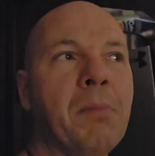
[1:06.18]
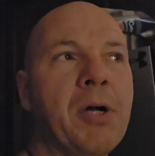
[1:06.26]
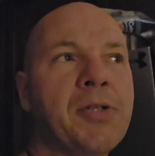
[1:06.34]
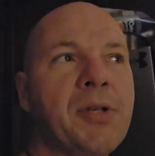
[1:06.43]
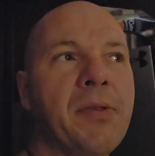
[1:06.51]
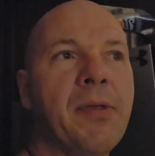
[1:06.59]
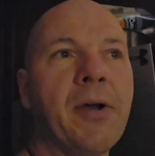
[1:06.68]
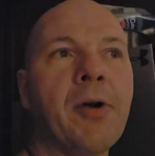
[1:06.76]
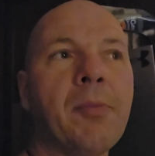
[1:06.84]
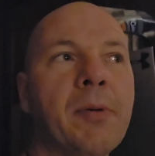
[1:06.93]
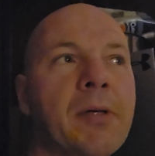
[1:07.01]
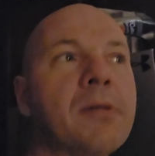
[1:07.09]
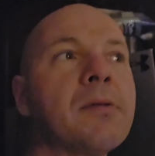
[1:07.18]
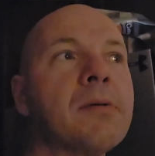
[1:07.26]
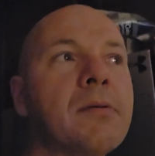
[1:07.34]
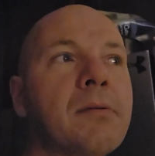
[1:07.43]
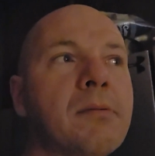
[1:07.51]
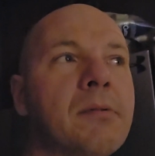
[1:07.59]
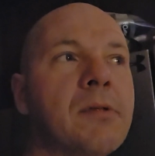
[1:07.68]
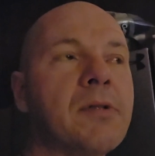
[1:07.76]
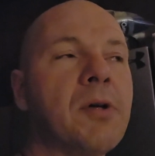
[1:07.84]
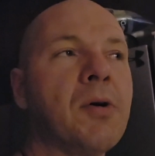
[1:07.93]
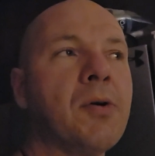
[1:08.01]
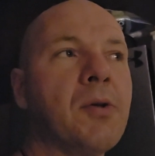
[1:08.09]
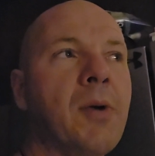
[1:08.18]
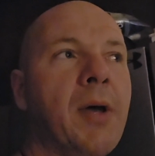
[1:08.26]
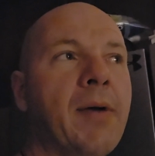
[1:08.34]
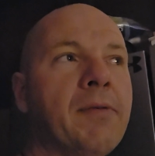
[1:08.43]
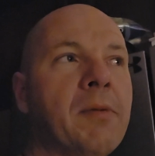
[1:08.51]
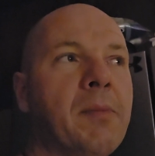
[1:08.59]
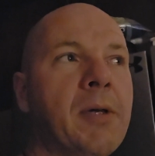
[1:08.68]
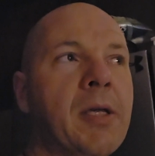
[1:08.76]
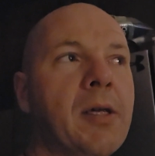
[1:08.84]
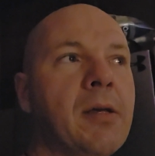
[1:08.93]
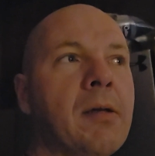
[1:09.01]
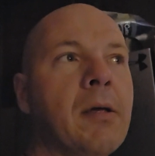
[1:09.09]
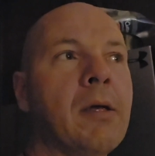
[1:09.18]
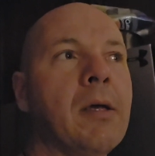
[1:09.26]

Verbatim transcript: budget therapist. So you have to be